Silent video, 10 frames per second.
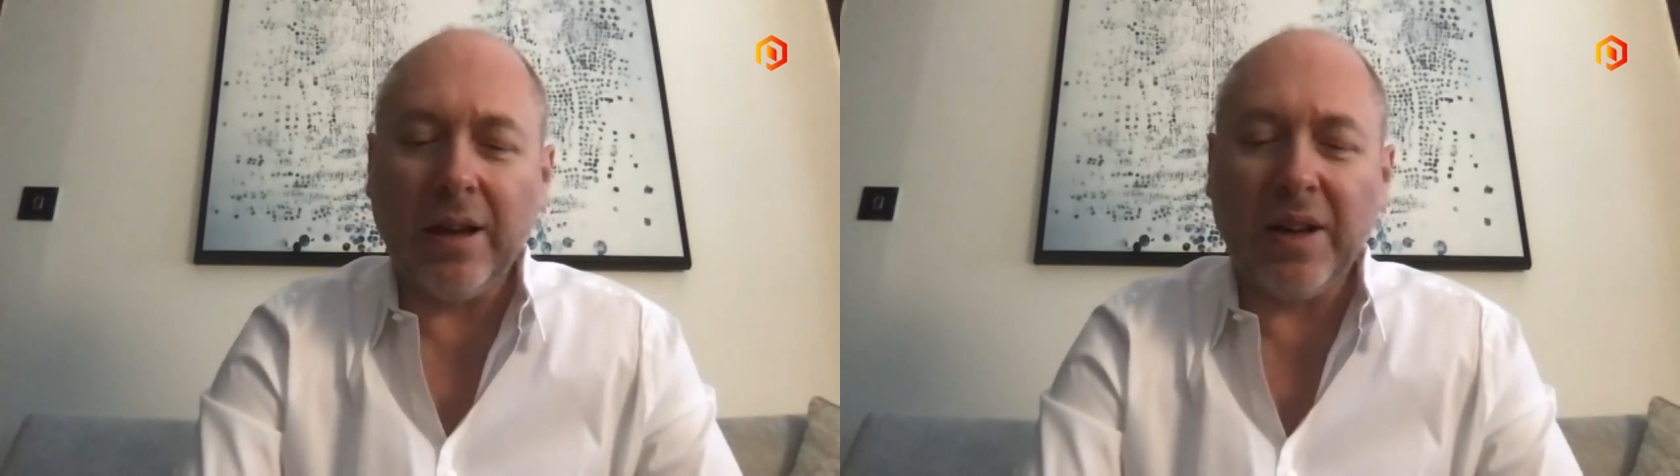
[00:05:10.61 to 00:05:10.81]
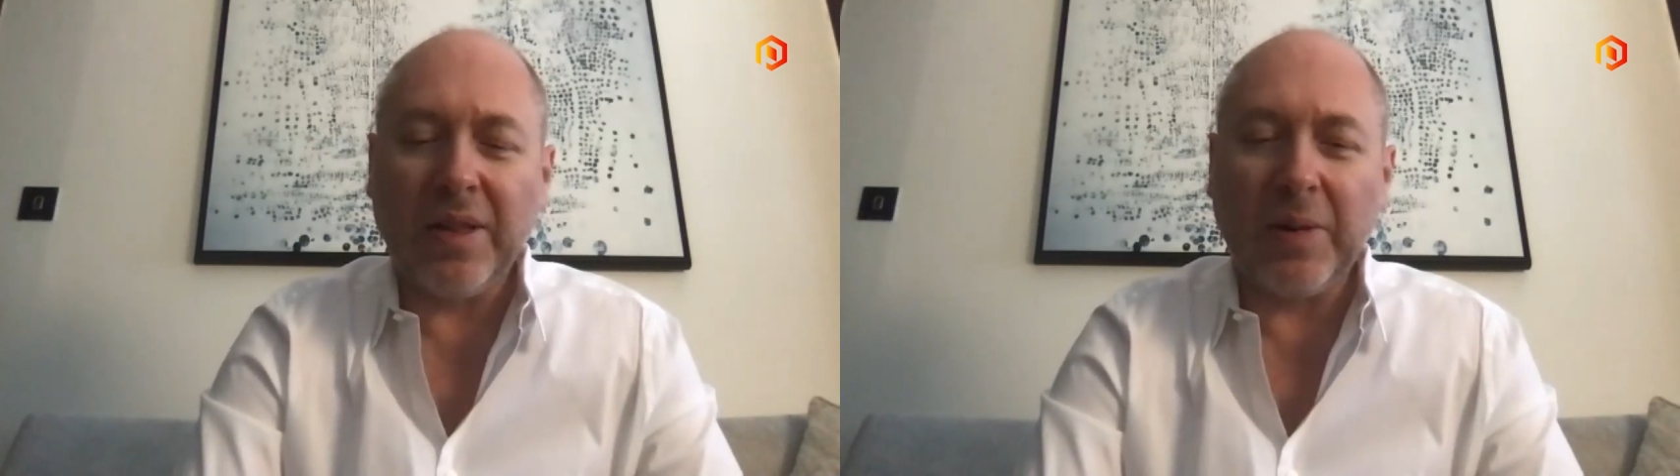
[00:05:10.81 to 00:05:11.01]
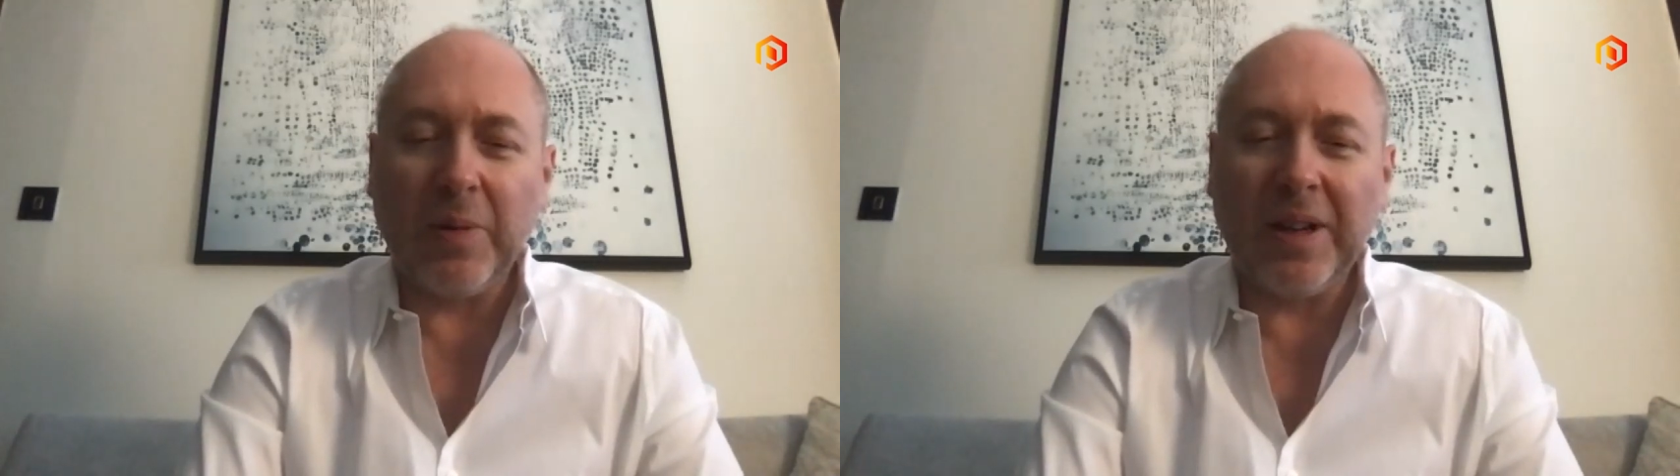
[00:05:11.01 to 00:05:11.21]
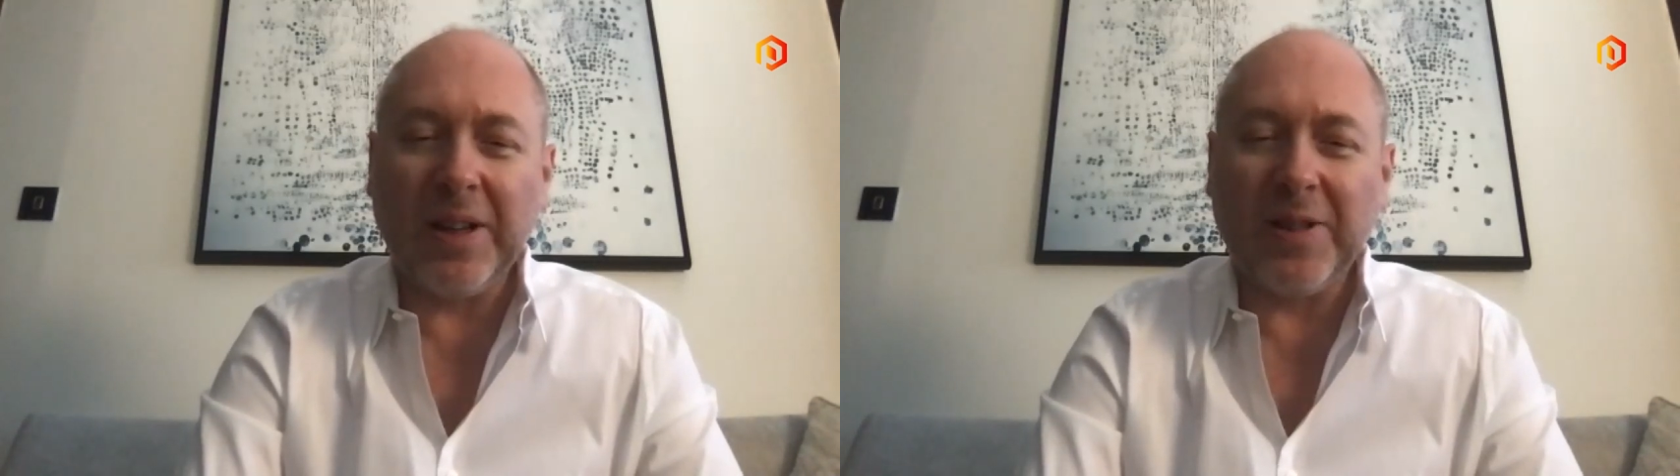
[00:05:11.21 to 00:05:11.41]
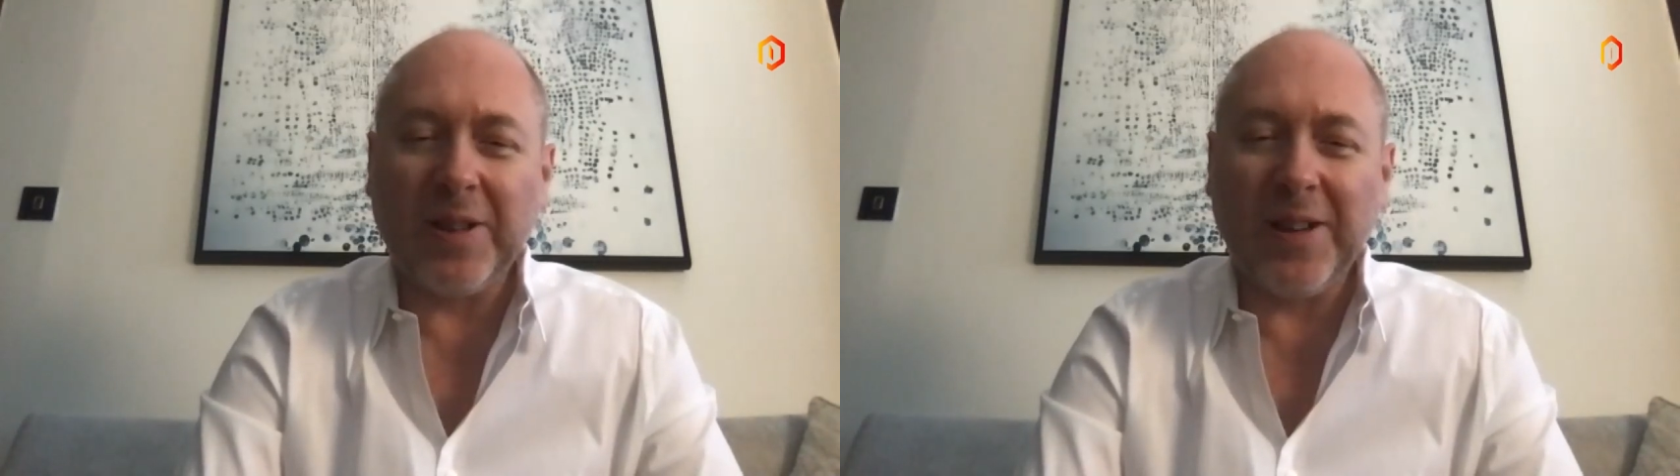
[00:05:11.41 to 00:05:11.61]
and I think we
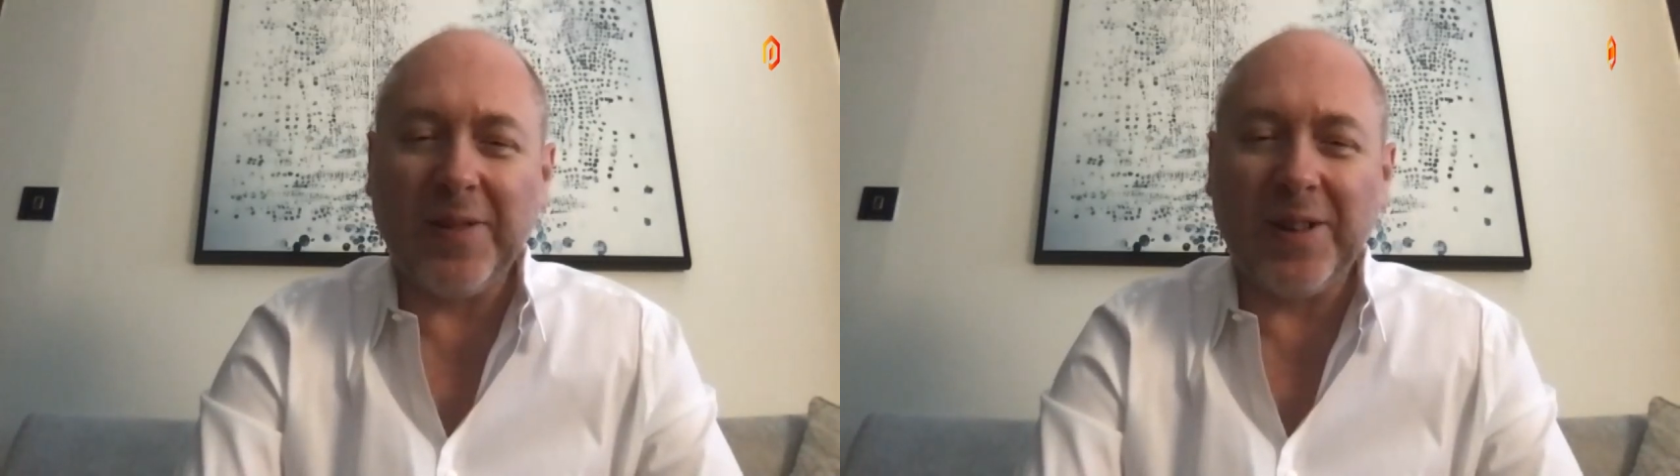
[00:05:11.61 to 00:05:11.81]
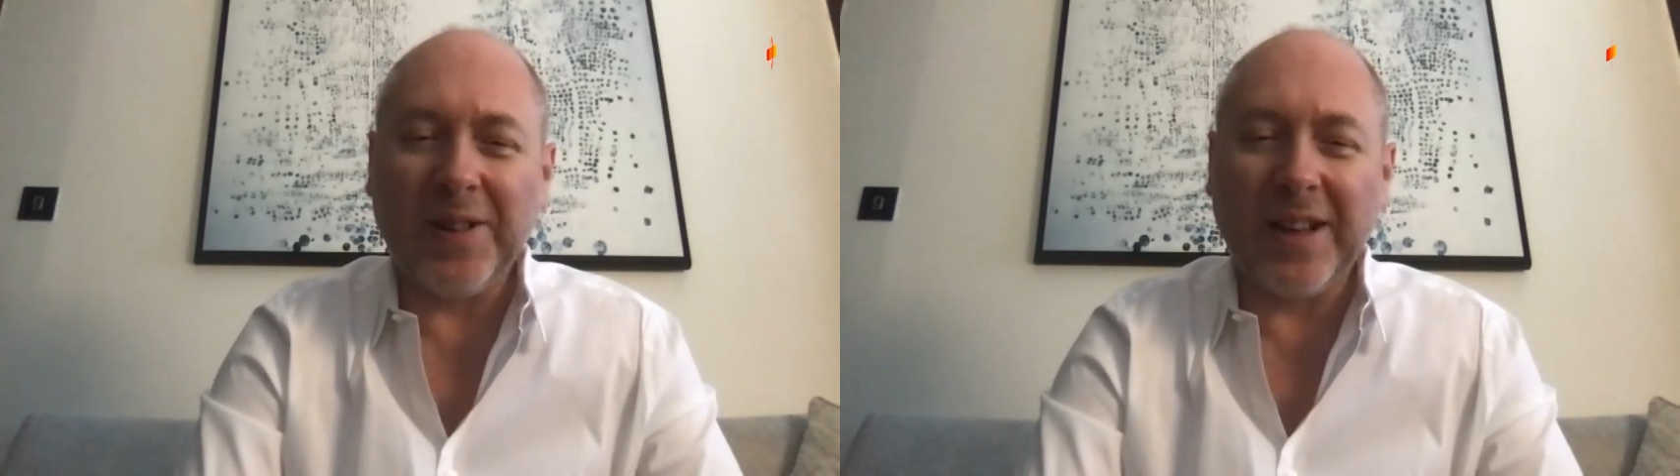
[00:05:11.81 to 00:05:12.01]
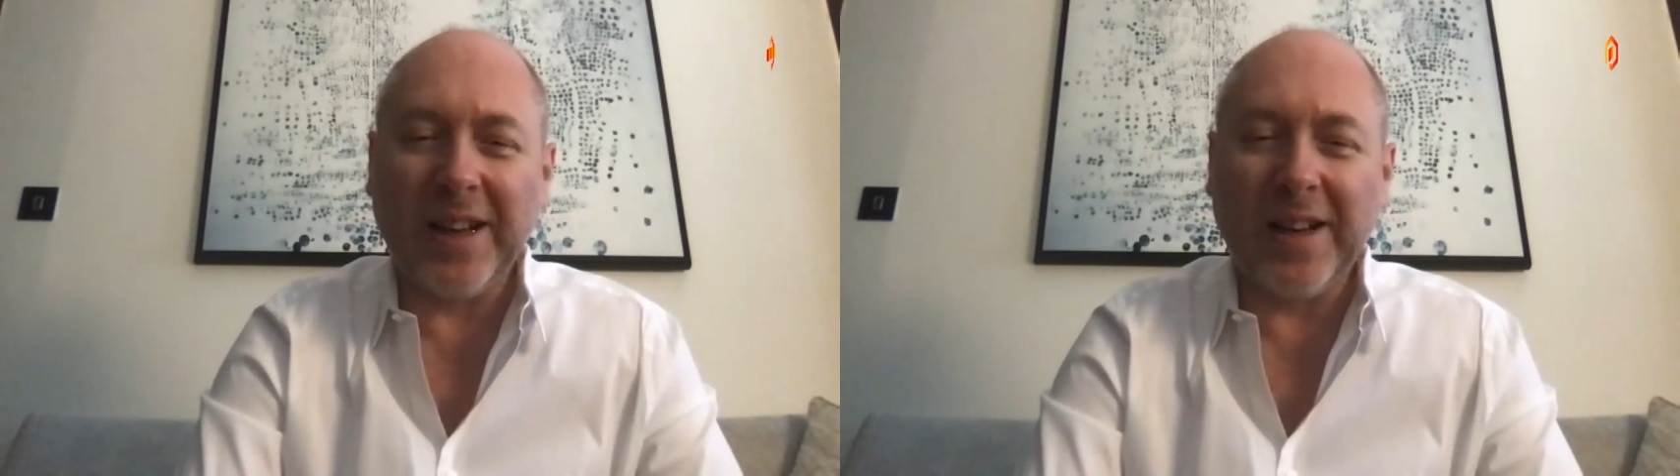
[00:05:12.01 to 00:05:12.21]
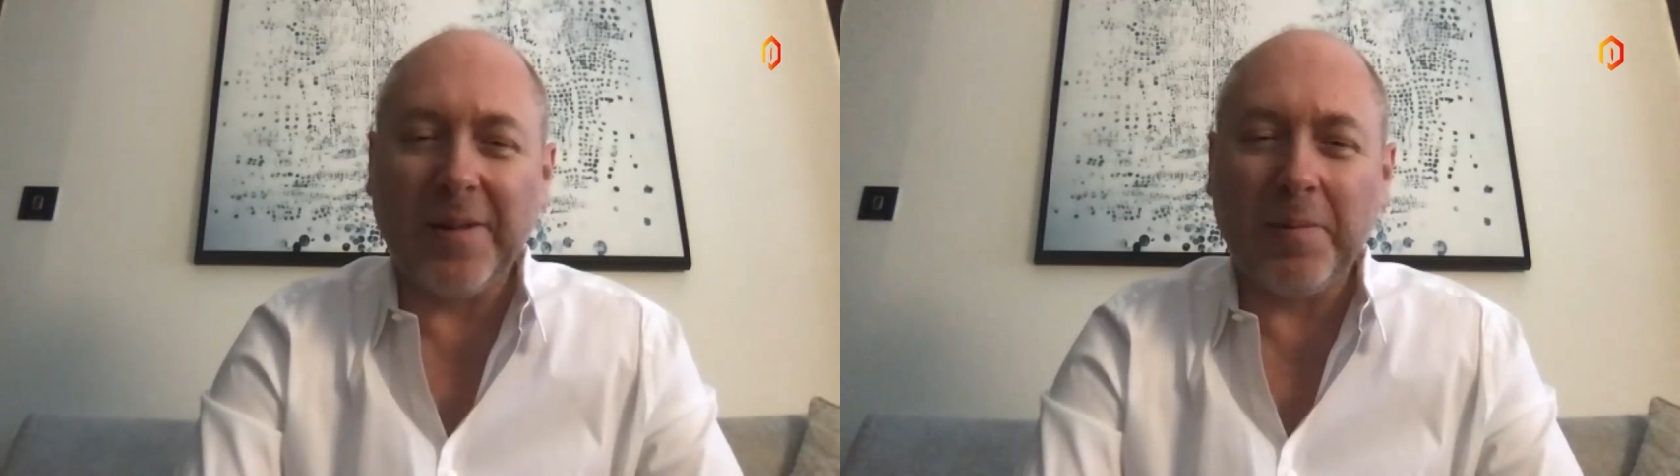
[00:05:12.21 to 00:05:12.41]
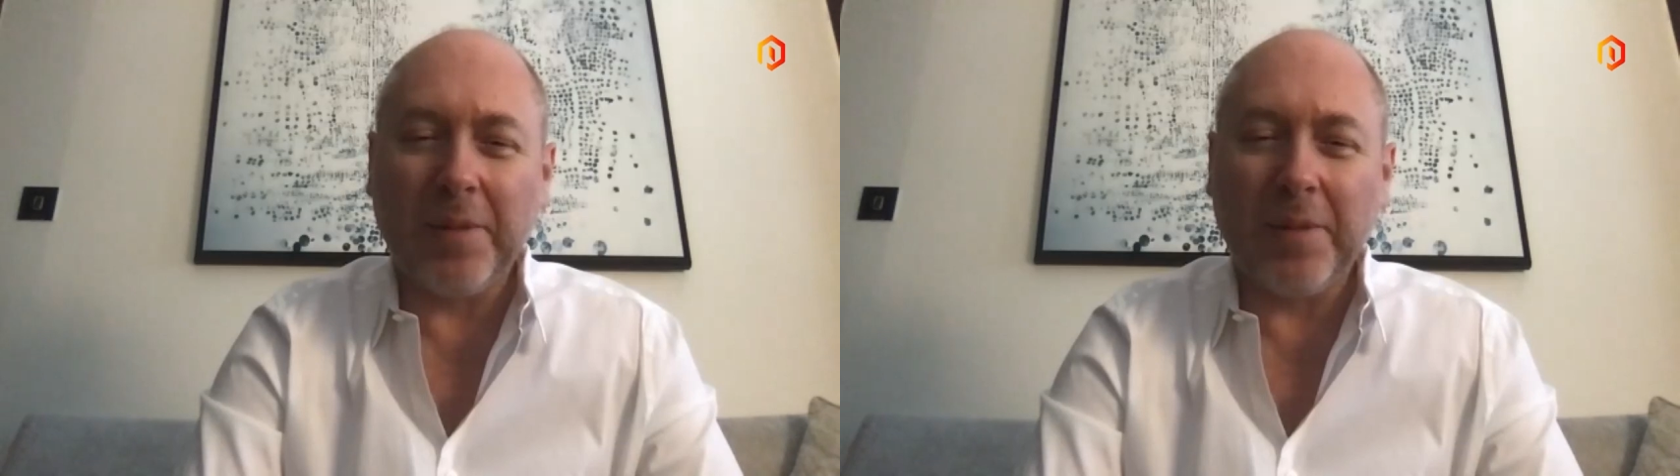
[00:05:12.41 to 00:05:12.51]
need to leave it at that,